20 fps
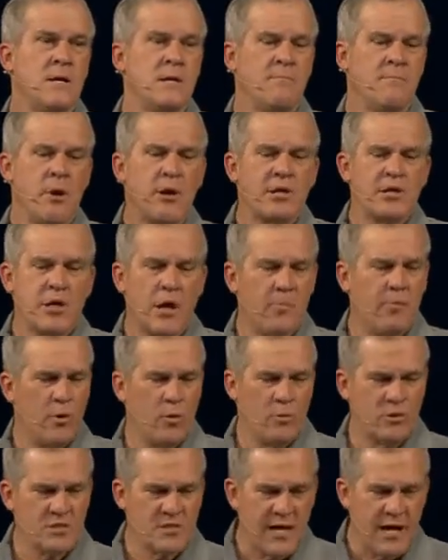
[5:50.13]
Married
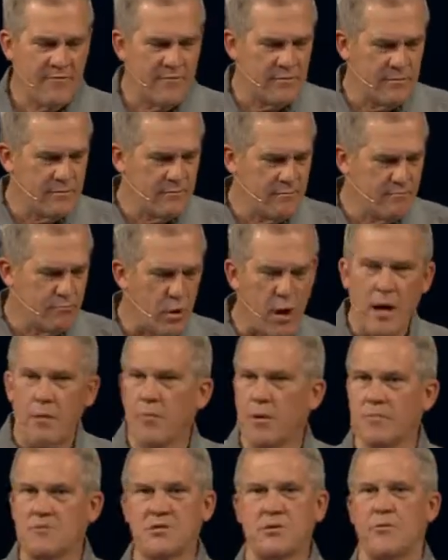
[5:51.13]
couple was having
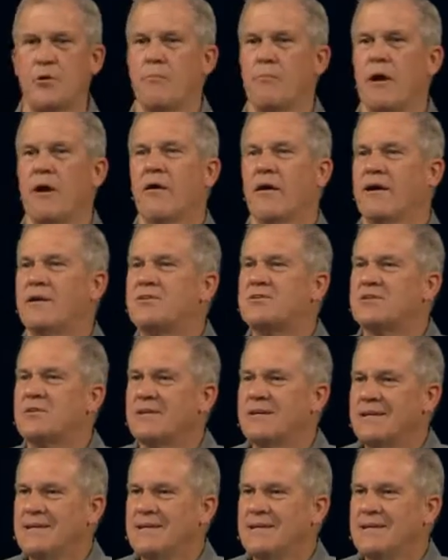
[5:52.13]
problems in their marriage.